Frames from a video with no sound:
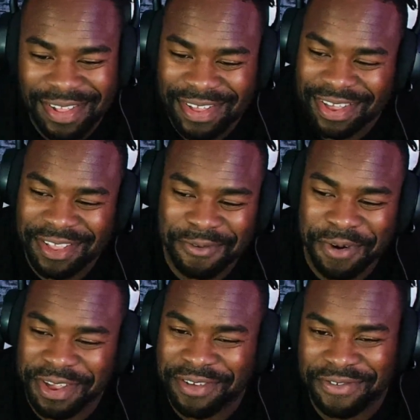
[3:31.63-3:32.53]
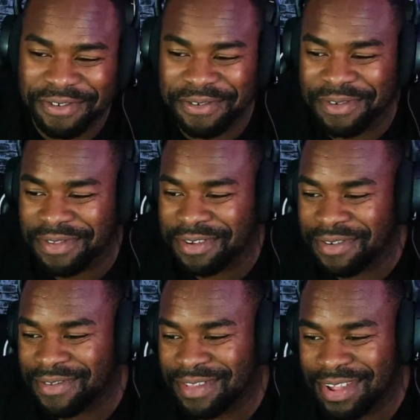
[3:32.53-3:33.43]
Either one, you're screwed.
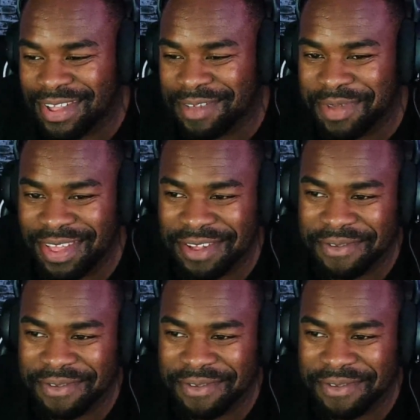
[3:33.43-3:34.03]
So give me